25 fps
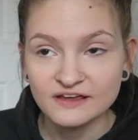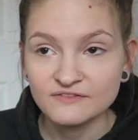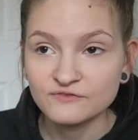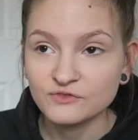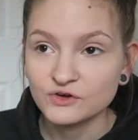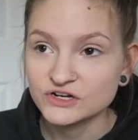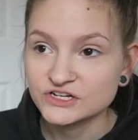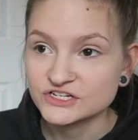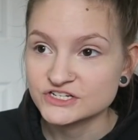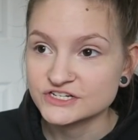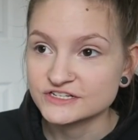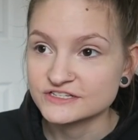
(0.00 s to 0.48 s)
I've
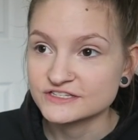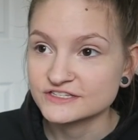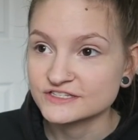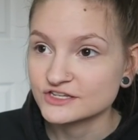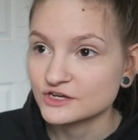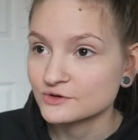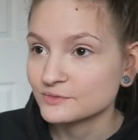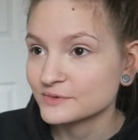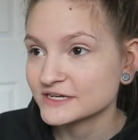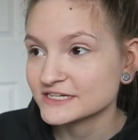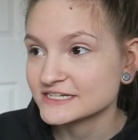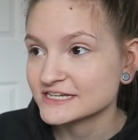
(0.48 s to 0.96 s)
watched it
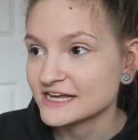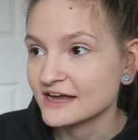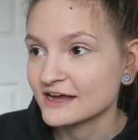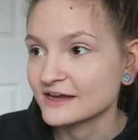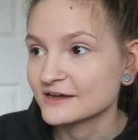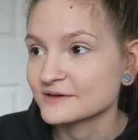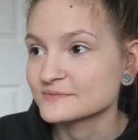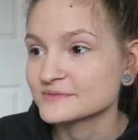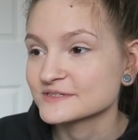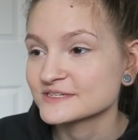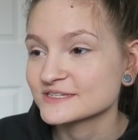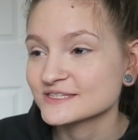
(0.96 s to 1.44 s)
so many
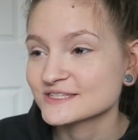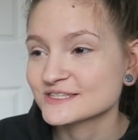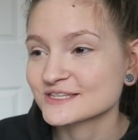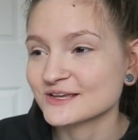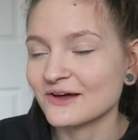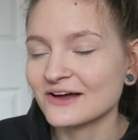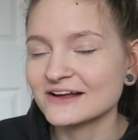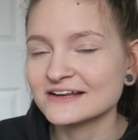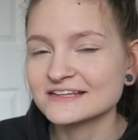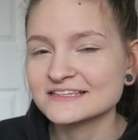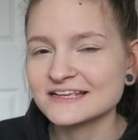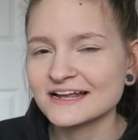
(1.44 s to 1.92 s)
times, so
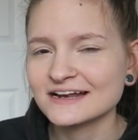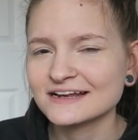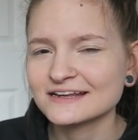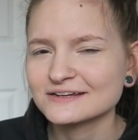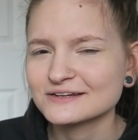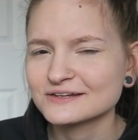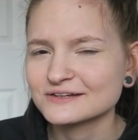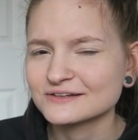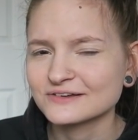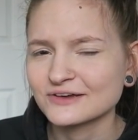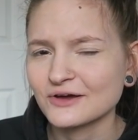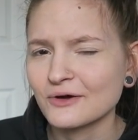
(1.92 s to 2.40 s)
I
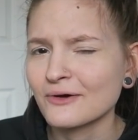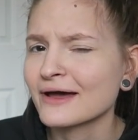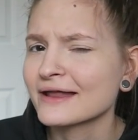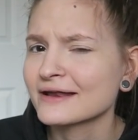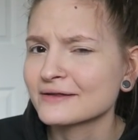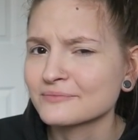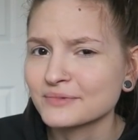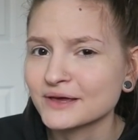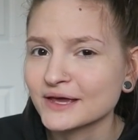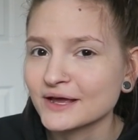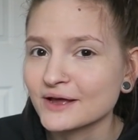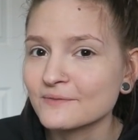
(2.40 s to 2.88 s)
decided to go ahead
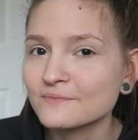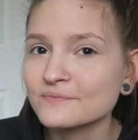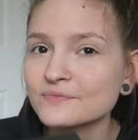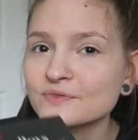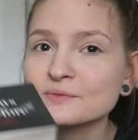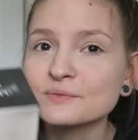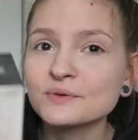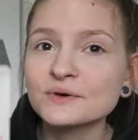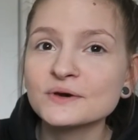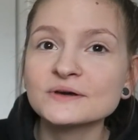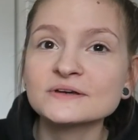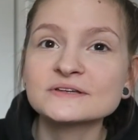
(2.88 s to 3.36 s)
and pick up
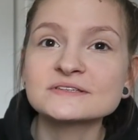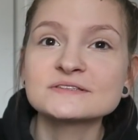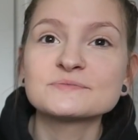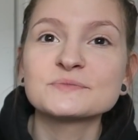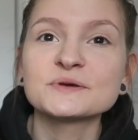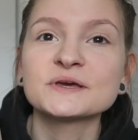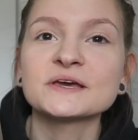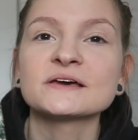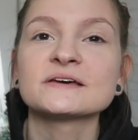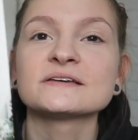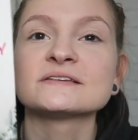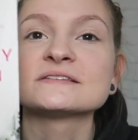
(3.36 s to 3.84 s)
the books
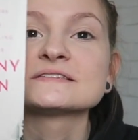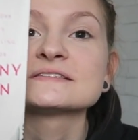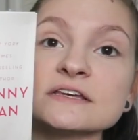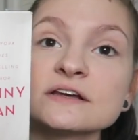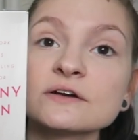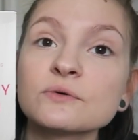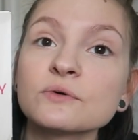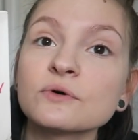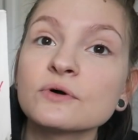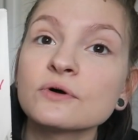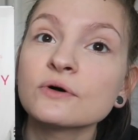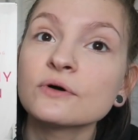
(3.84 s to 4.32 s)
because
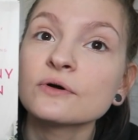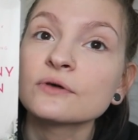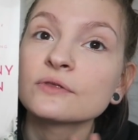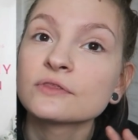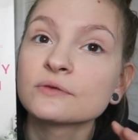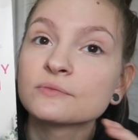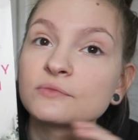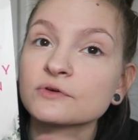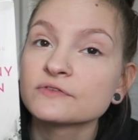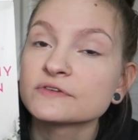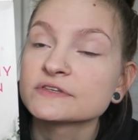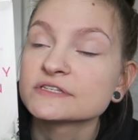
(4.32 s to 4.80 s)
the
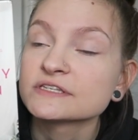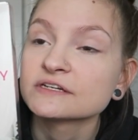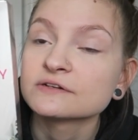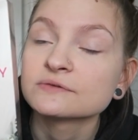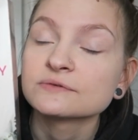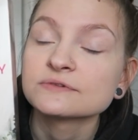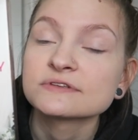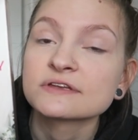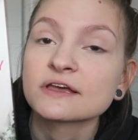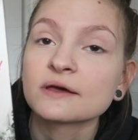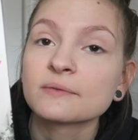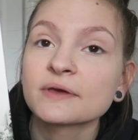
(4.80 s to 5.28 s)
movie
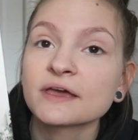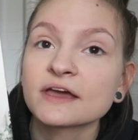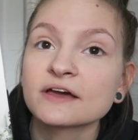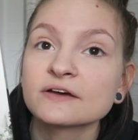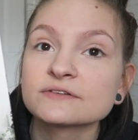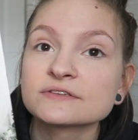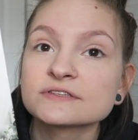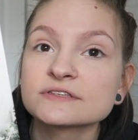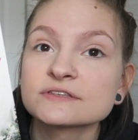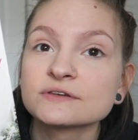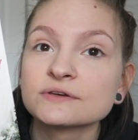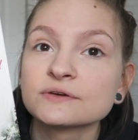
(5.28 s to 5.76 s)
sequel's coming
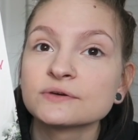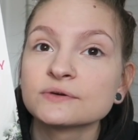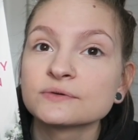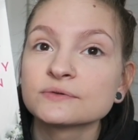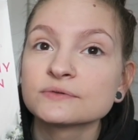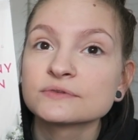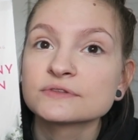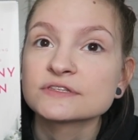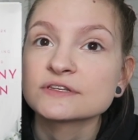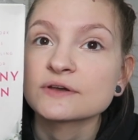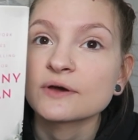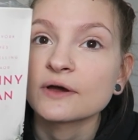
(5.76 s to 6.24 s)
out
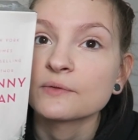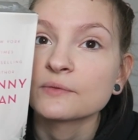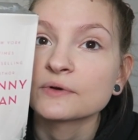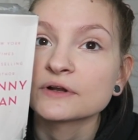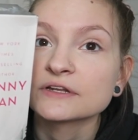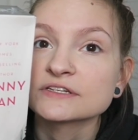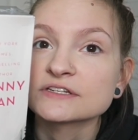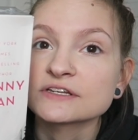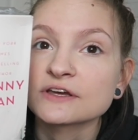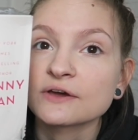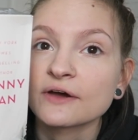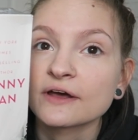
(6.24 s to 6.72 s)
soon, so I
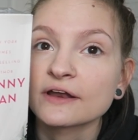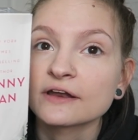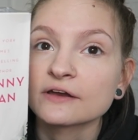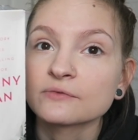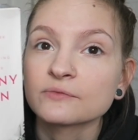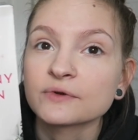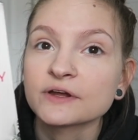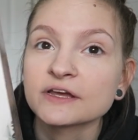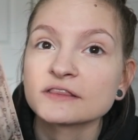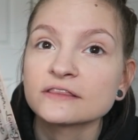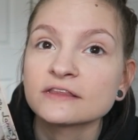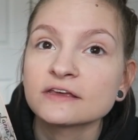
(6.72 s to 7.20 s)
wanted to go ahead
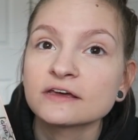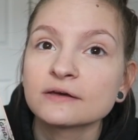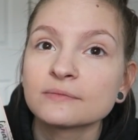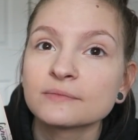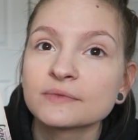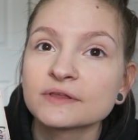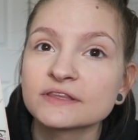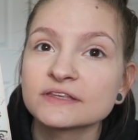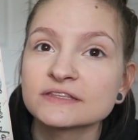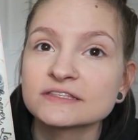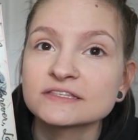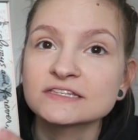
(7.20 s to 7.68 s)
and read
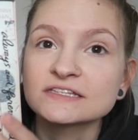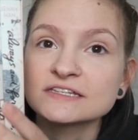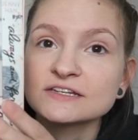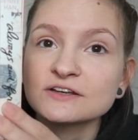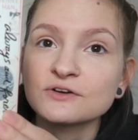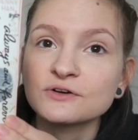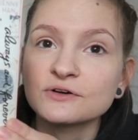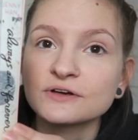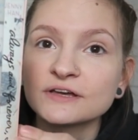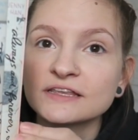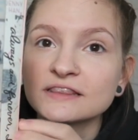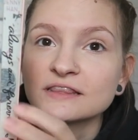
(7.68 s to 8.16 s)
them. It's
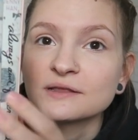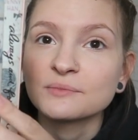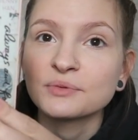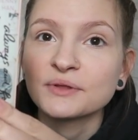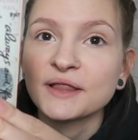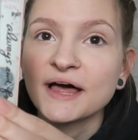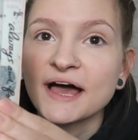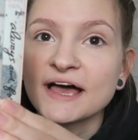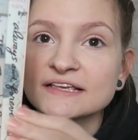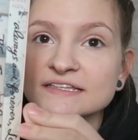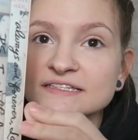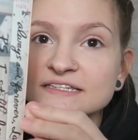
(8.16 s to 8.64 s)
still in the
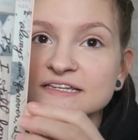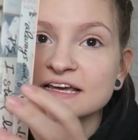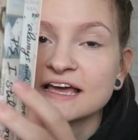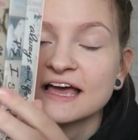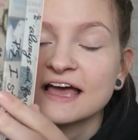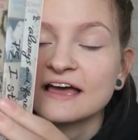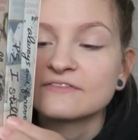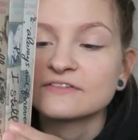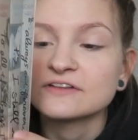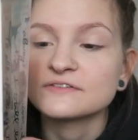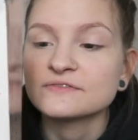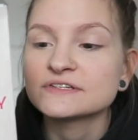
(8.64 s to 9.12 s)
plastic.
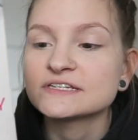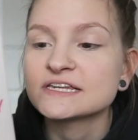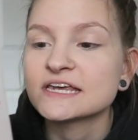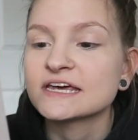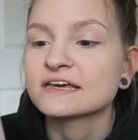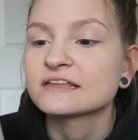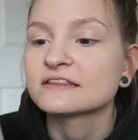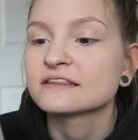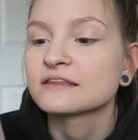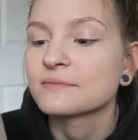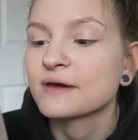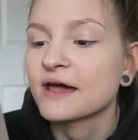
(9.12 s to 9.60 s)
I haven't even
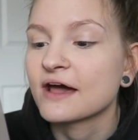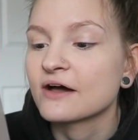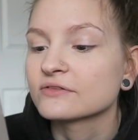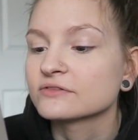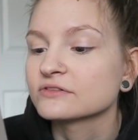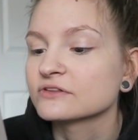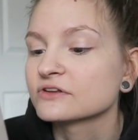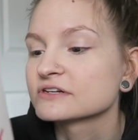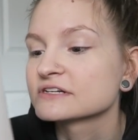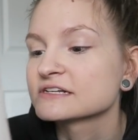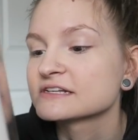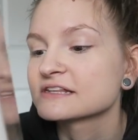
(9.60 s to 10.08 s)
taken them out
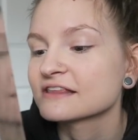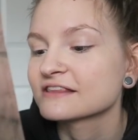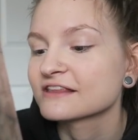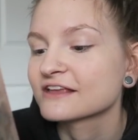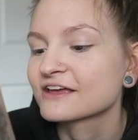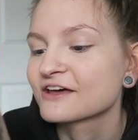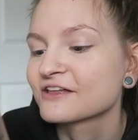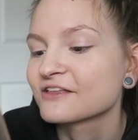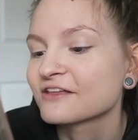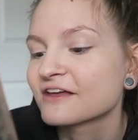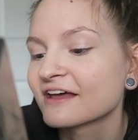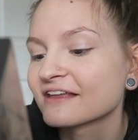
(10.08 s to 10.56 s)
and looked
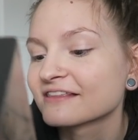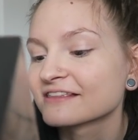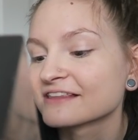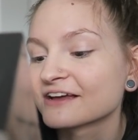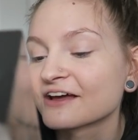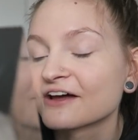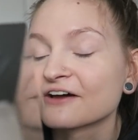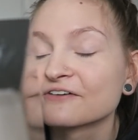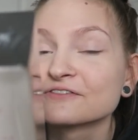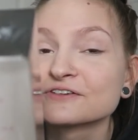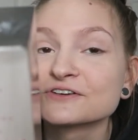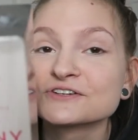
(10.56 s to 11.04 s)
at the
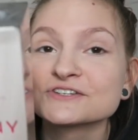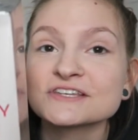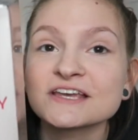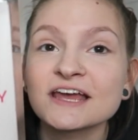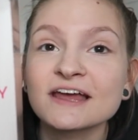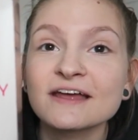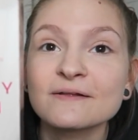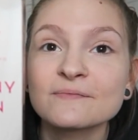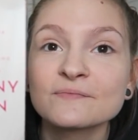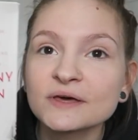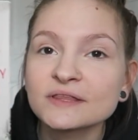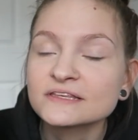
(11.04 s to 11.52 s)
covers
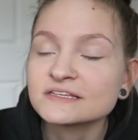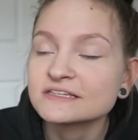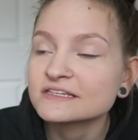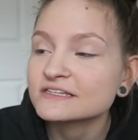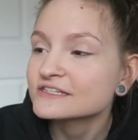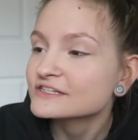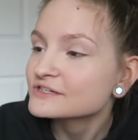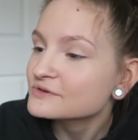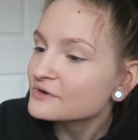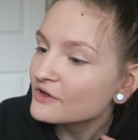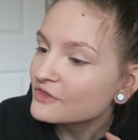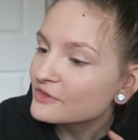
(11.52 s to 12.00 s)
yet. But this
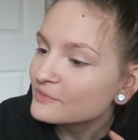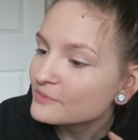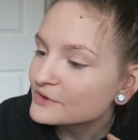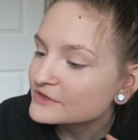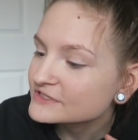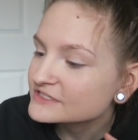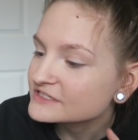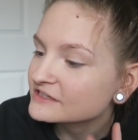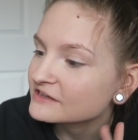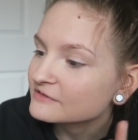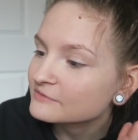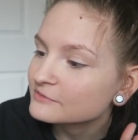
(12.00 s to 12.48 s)
is To All the
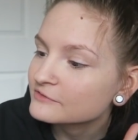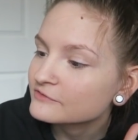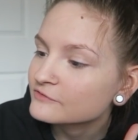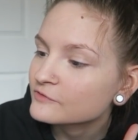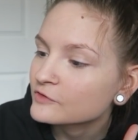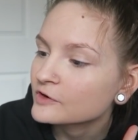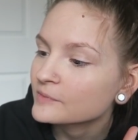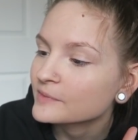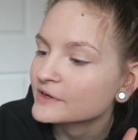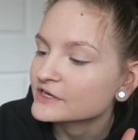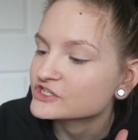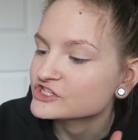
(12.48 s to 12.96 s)
Boys I Loved
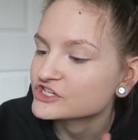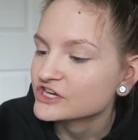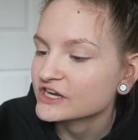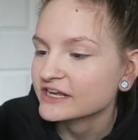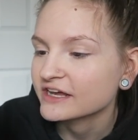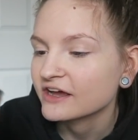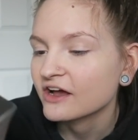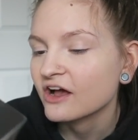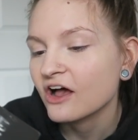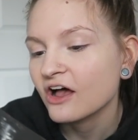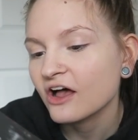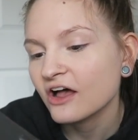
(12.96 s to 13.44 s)
Before by
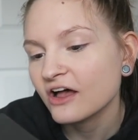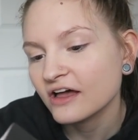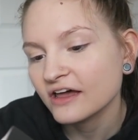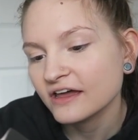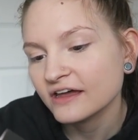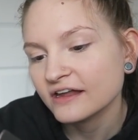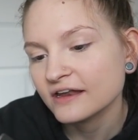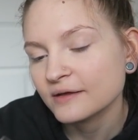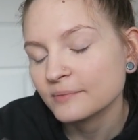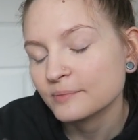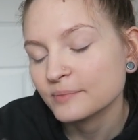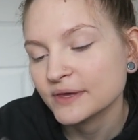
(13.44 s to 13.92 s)
Jenny
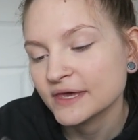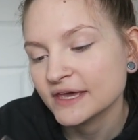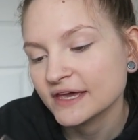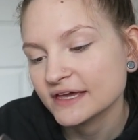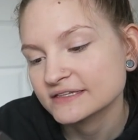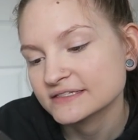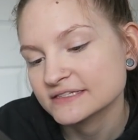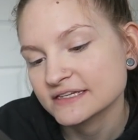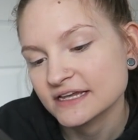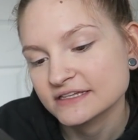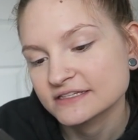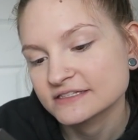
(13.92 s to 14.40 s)
Han,
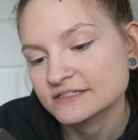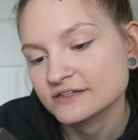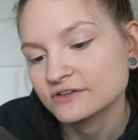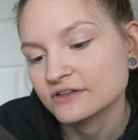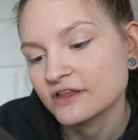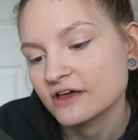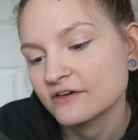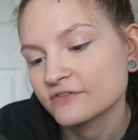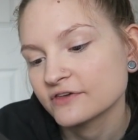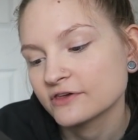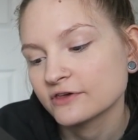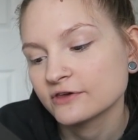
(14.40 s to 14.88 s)
P.S. I Still
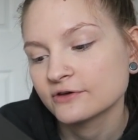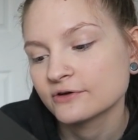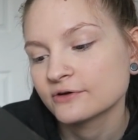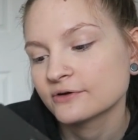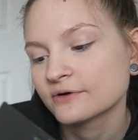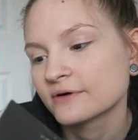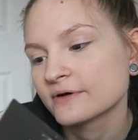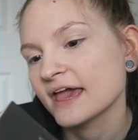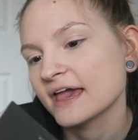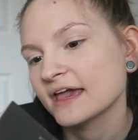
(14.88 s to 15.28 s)
Love You,